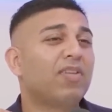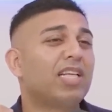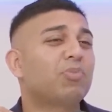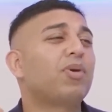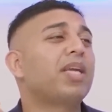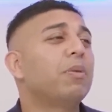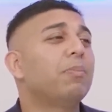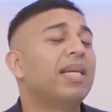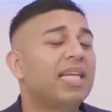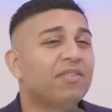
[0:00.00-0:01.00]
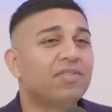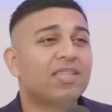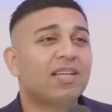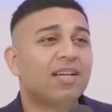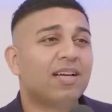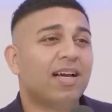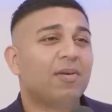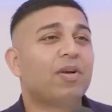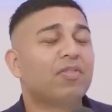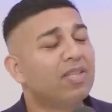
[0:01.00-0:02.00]
Whether that's breaking beliefs.
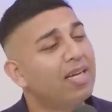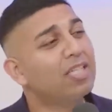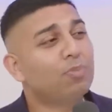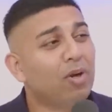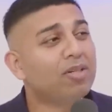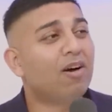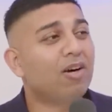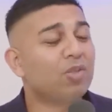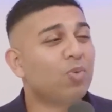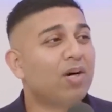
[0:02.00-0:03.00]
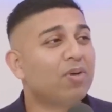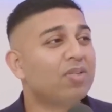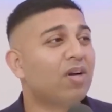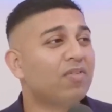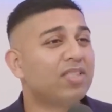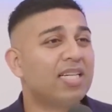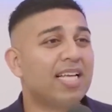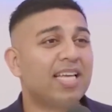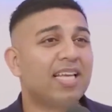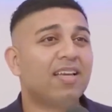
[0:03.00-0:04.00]
And when I've started this podcast world,
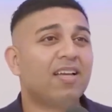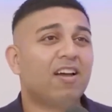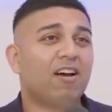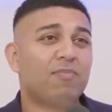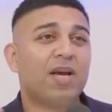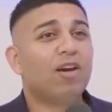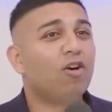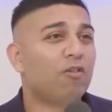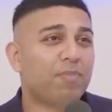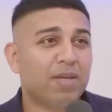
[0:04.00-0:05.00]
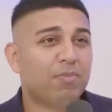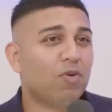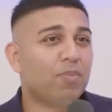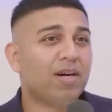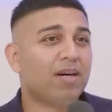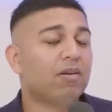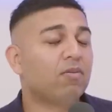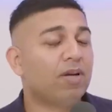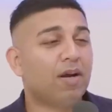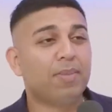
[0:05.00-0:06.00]
obviously I've met a lot of people, but
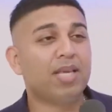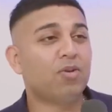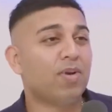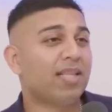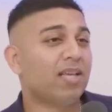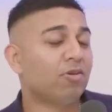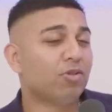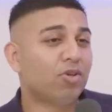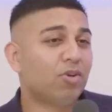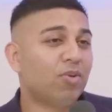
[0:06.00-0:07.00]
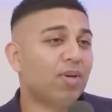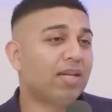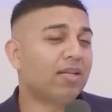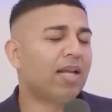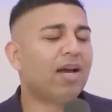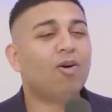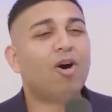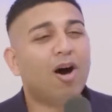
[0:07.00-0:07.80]
when I met you at the O2 and how